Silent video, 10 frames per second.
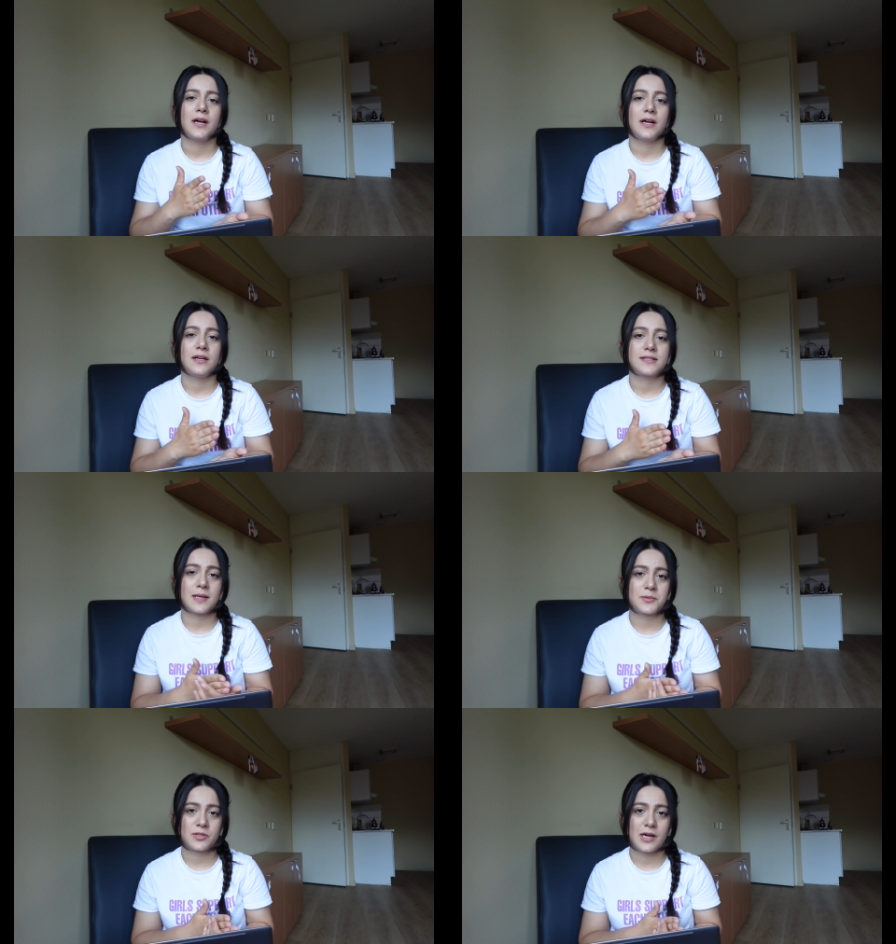uh,
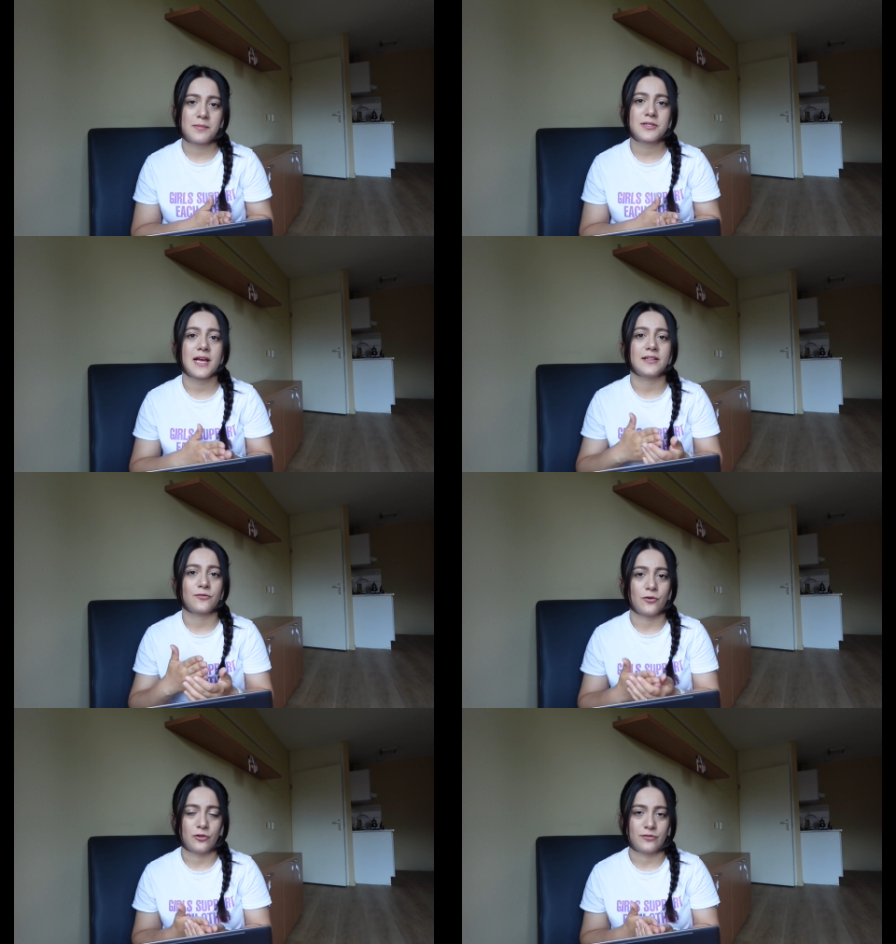subscribers and
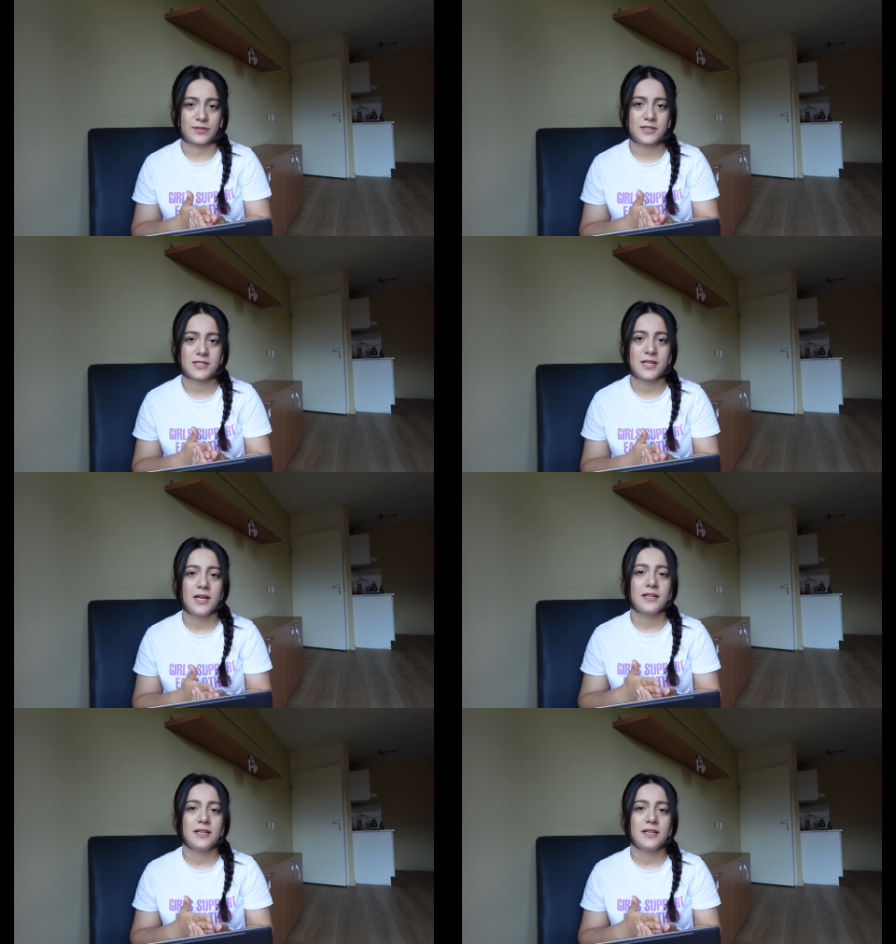followers.